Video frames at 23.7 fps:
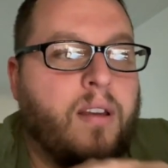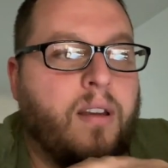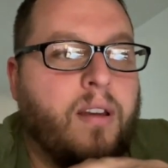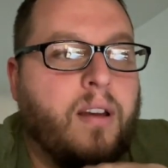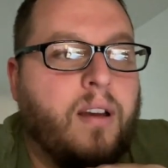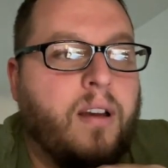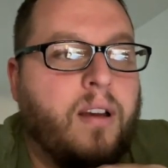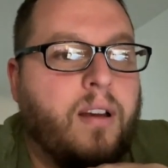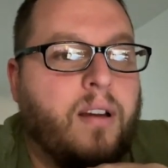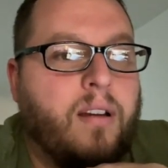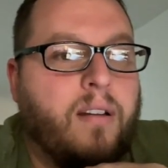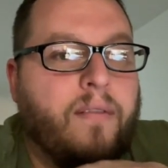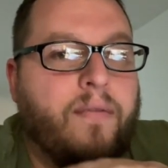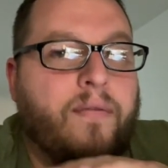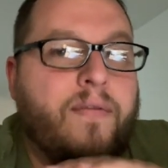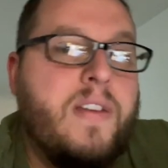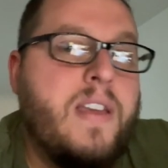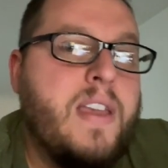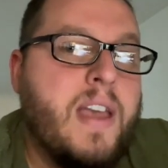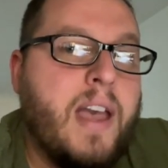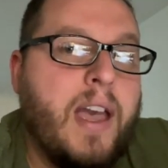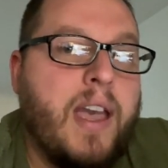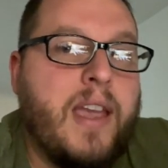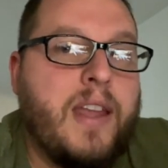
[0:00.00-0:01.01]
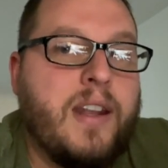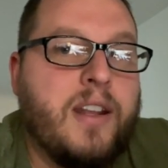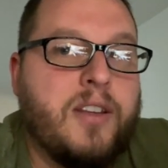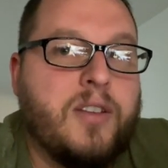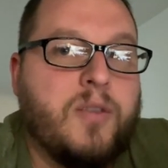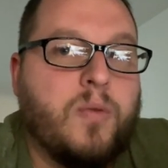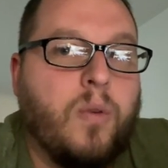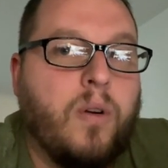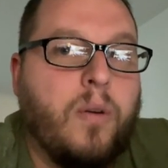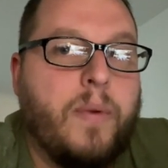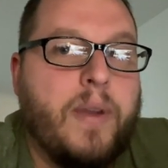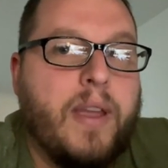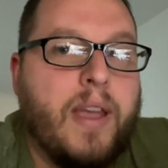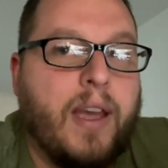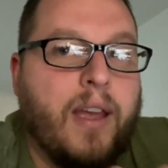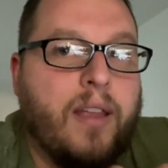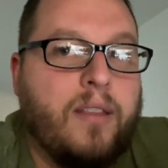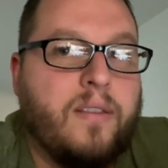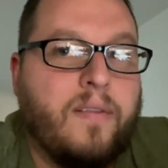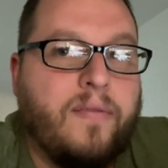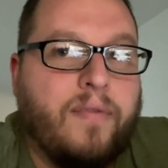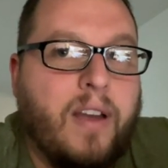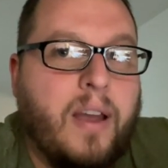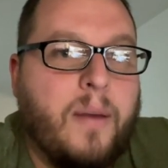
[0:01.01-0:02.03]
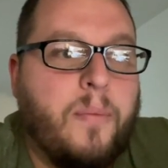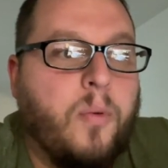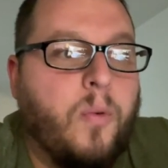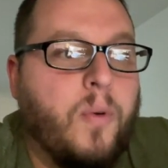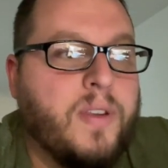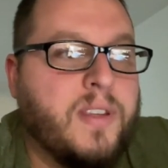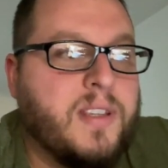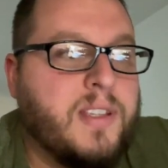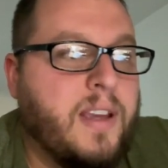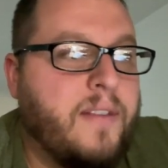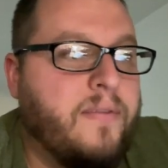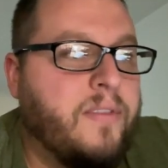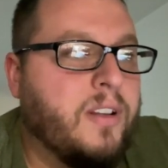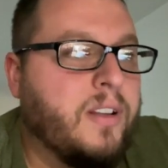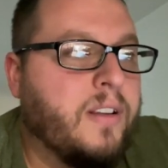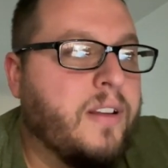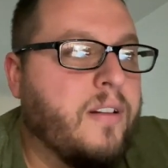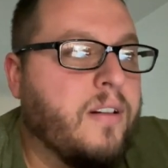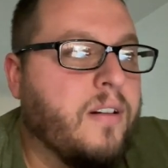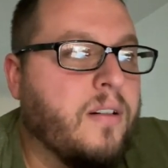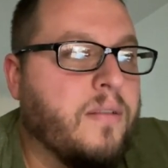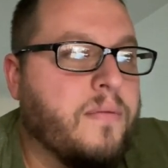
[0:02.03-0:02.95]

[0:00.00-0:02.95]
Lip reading: V8 is what we had, the 5.7 liter.